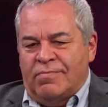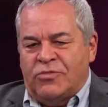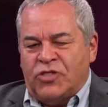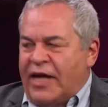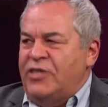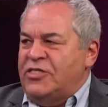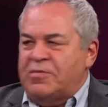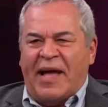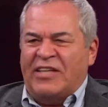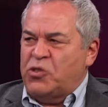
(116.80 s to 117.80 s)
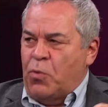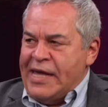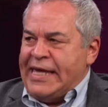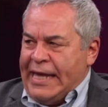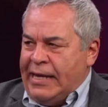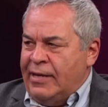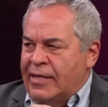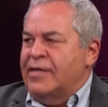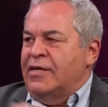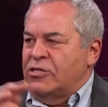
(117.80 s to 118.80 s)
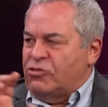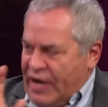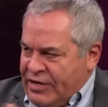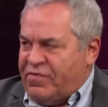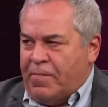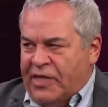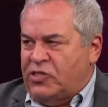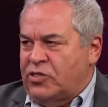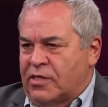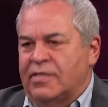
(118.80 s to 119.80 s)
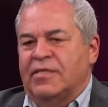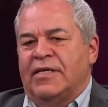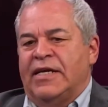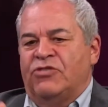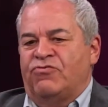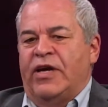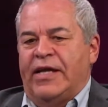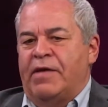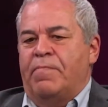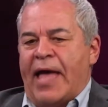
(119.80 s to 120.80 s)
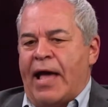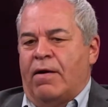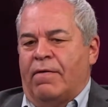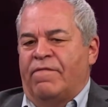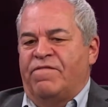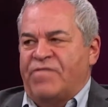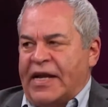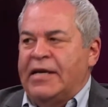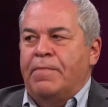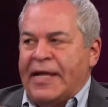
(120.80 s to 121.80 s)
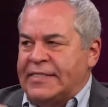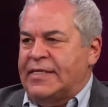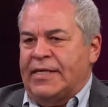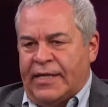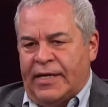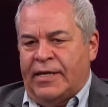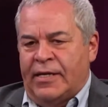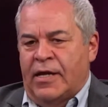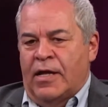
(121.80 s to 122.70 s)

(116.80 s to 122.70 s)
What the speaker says: change is about tweaking. Transformation is really about fundamentally